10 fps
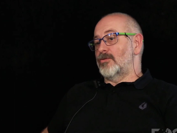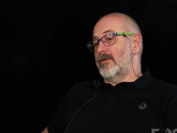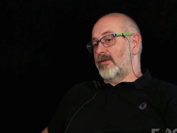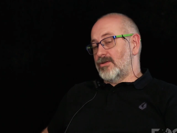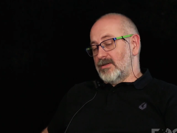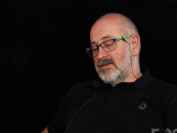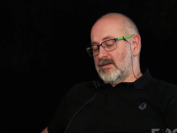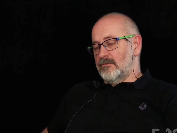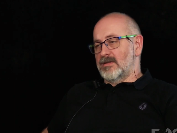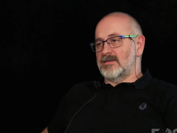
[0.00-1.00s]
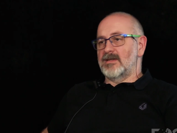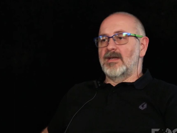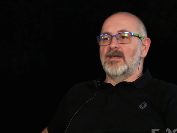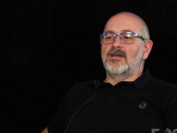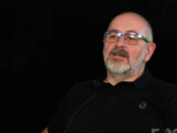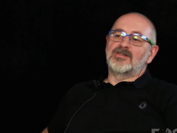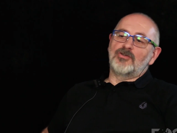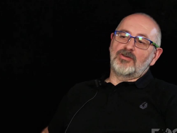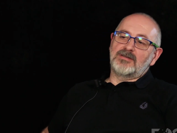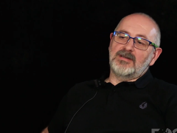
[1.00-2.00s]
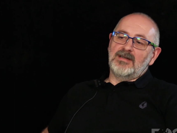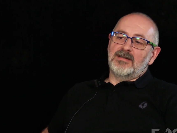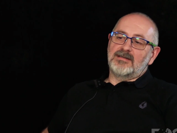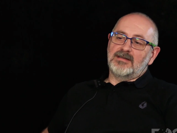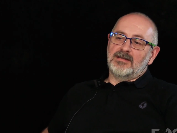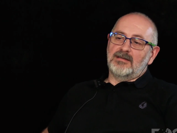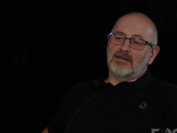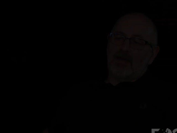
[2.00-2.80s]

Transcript: You know, evangelism is, is not easy.